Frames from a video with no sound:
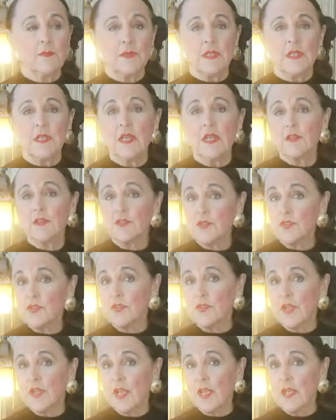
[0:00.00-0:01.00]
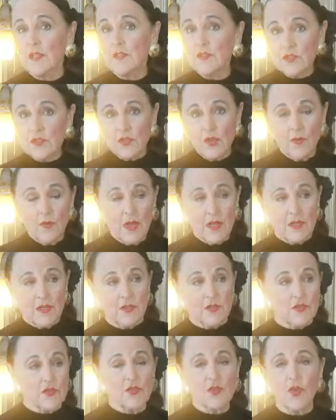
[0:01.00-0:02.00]
yesterday so I
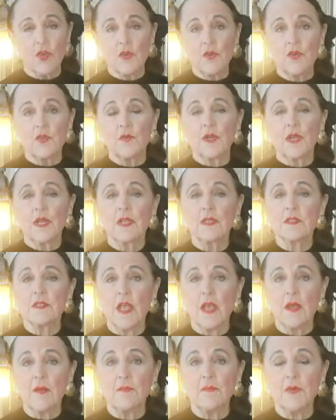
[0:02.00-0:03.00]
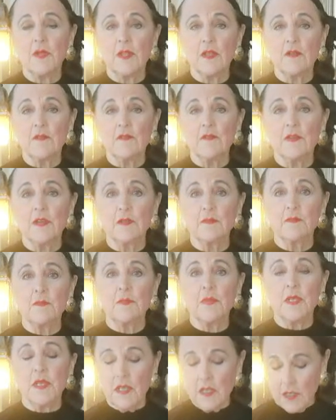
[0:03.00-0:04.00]
could show you an example of it
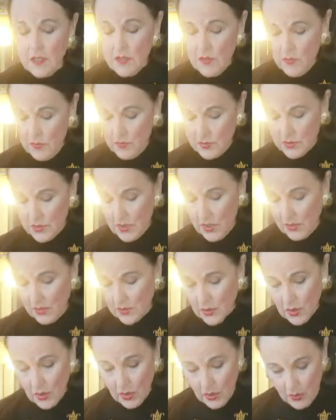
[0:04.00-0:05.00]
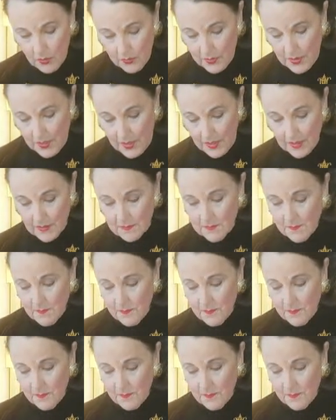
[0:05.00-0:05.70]
being used on clothing.